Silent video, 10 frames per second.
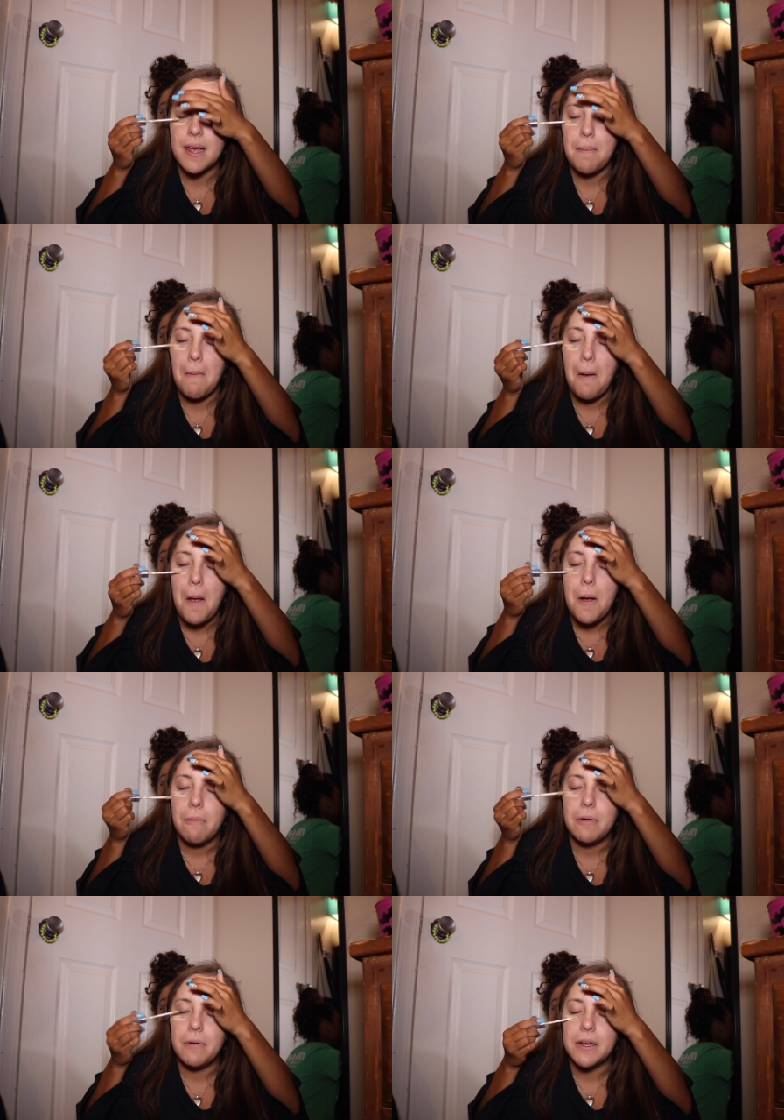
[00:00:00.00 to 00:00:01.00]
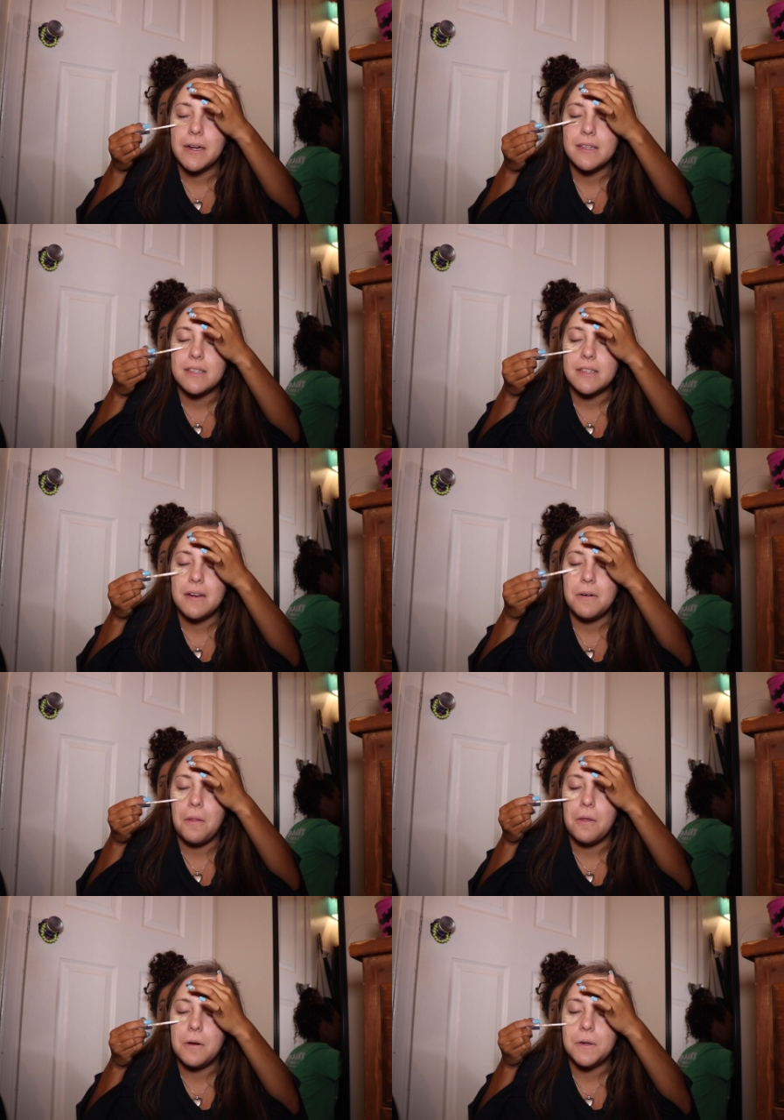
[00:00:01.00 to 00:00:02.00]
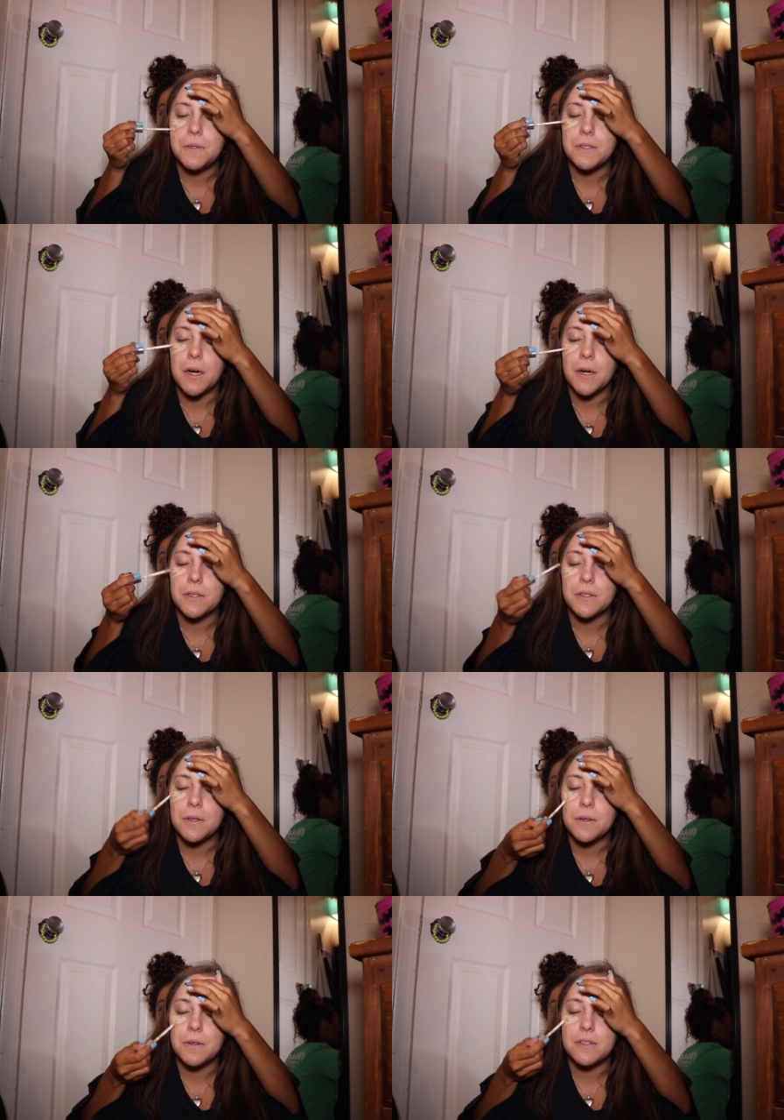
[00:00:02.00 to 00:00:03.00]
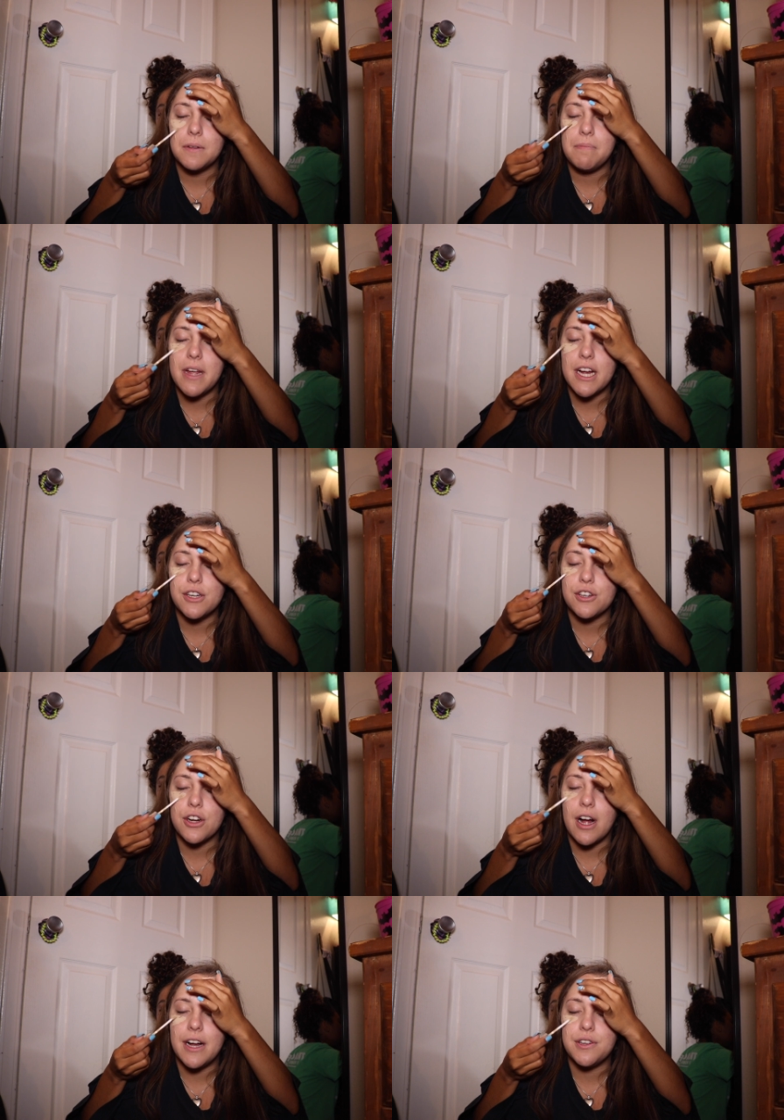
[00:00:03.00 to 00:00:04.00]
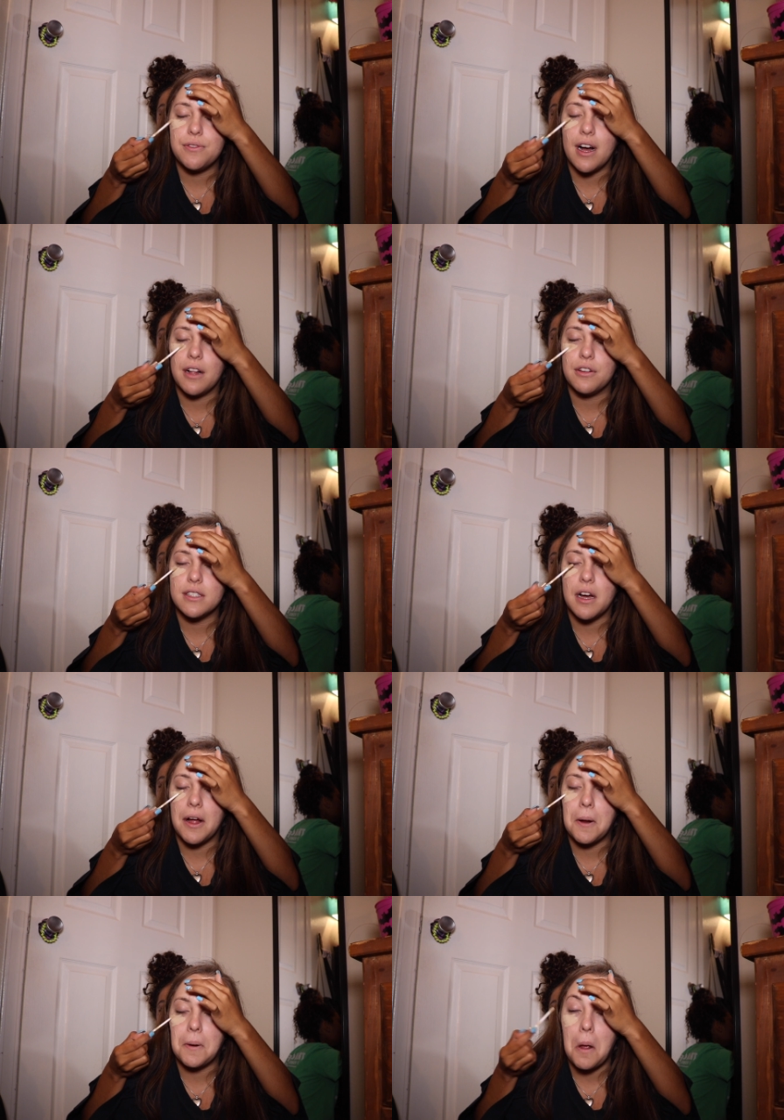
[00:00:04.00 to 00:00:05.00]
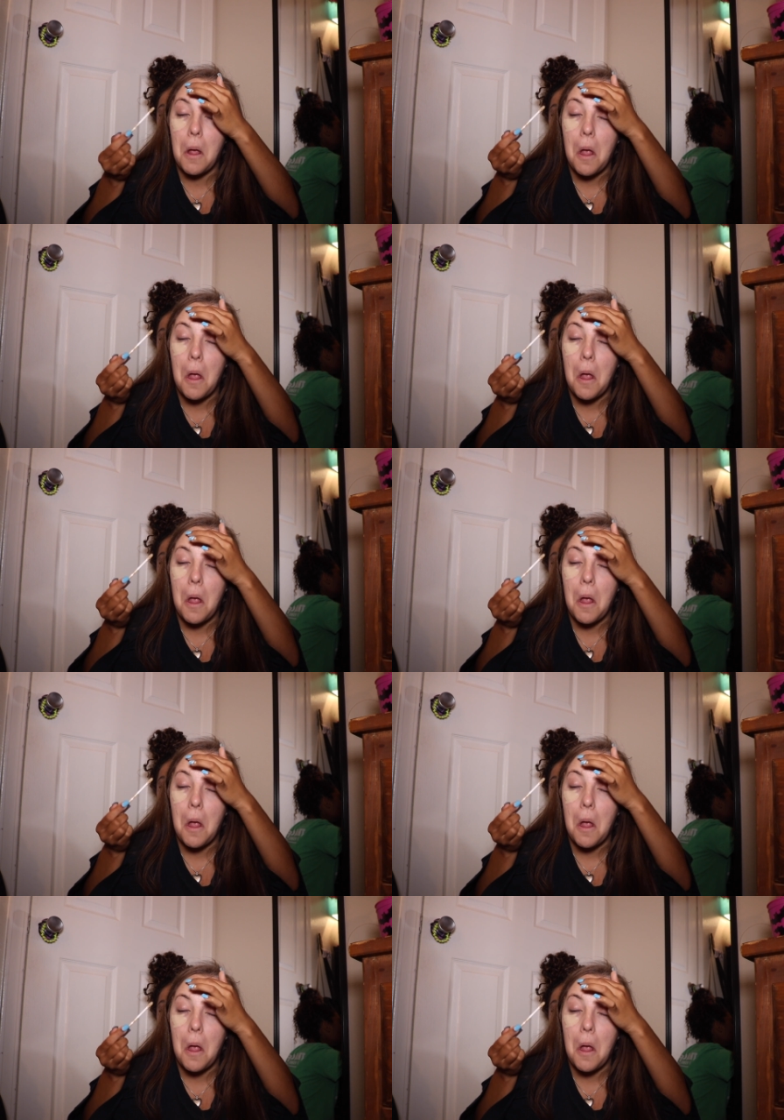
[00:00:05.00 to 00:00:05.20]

Yep. We want to conceal those dark circles and make sure I do not look tired.